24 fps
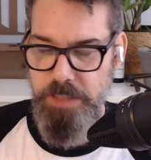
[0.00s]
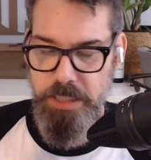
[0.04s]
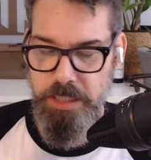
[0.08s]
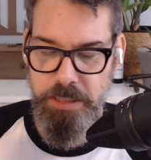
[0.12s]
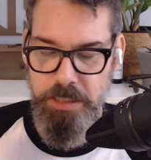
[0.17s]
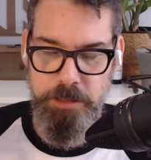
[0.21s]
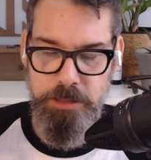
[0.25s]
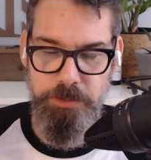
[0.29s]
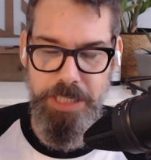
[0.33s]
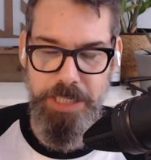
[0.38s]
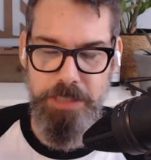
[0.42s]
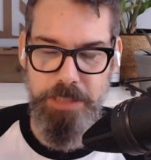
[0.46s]
a
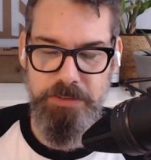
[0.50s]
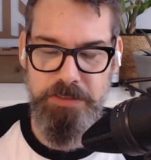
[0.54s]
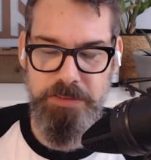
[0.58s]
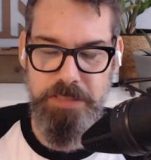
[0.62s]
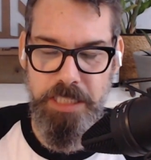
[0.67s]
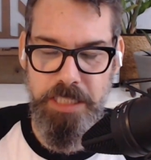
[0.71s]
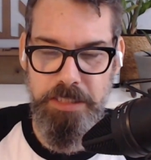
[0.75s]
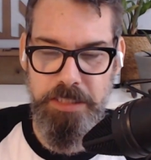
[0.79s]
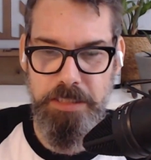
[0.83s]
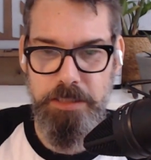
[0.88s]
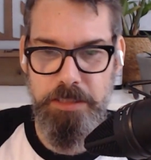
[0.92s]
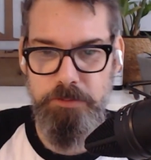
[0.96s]
crowd
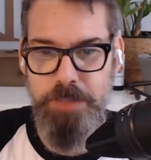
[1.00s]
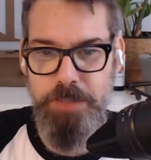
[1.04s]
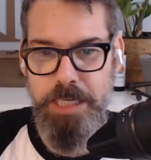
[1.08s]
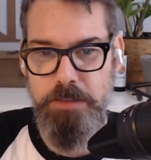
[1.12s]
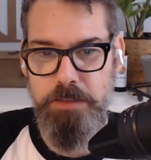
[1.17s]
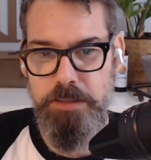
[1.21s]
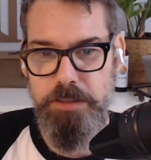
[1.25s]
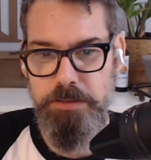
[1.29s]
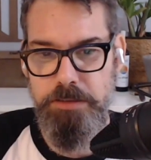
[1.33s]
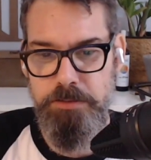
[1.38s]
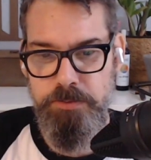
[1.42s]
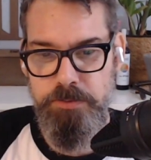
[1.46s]
standing
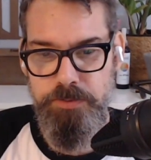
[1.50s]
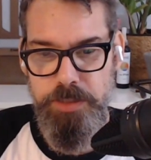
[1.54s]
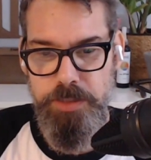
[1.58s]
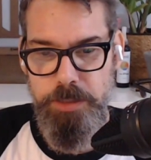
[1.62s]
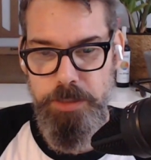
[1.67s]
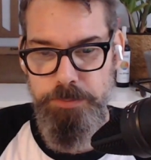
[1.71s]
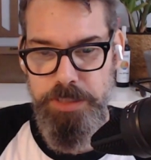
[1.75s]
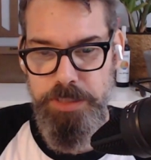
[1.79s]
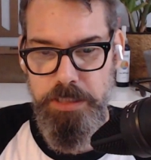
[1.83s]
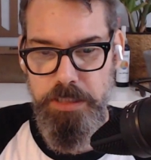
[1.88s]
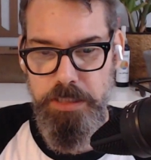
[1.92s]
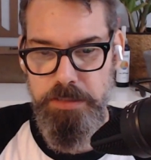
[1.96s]
around us,
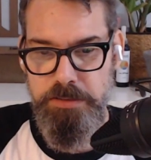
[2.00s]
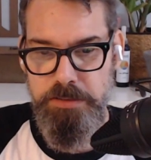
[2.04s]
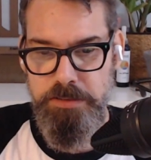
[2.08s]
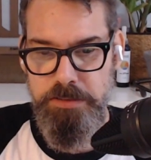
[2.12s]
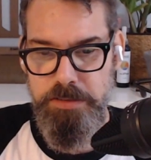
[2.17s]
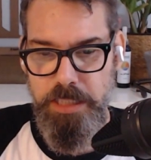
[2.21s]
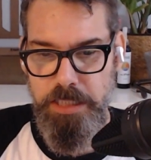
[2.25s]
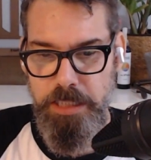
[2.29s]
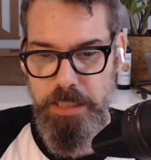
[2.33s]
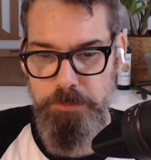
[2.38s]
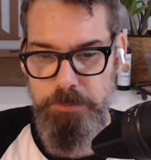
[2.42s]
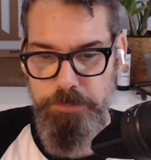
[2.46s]
filming us,
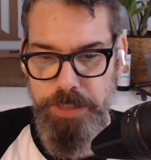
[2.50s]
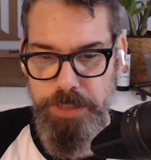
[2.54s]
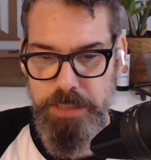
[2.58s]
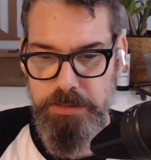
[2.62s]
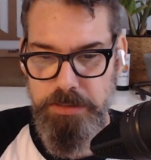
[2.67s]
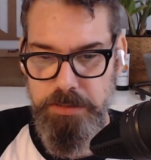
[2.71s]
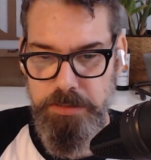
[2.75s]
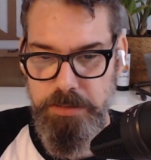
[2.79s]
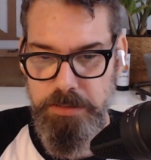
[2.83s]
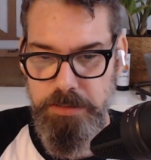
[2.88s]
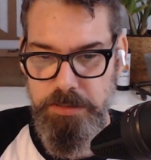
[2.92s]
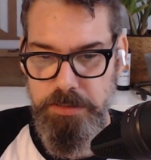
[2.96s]
taking
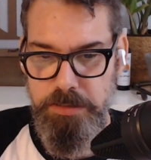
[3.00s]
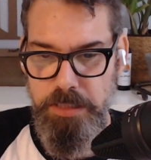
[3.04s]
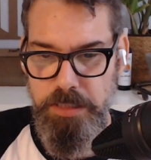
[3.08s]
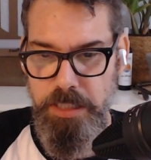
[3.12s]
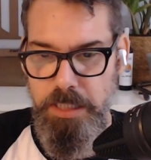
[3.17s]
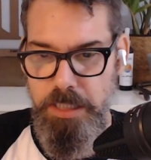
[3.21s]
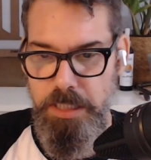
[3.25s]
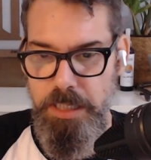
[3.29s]
pictures.